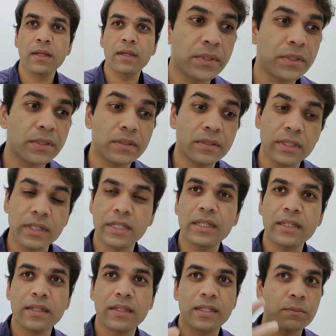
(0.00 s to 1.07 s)
About
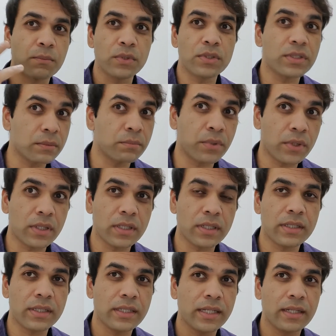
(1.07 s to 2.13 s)
three, and the most
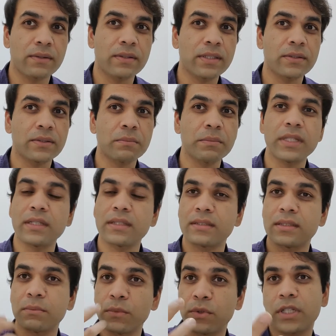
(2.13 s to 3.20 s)
important thing, according to me,
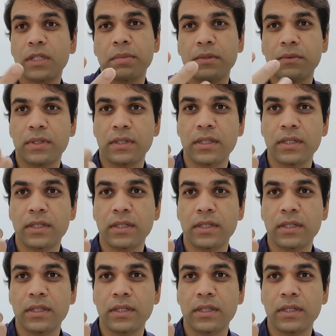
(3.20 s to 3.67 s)
is the motor power.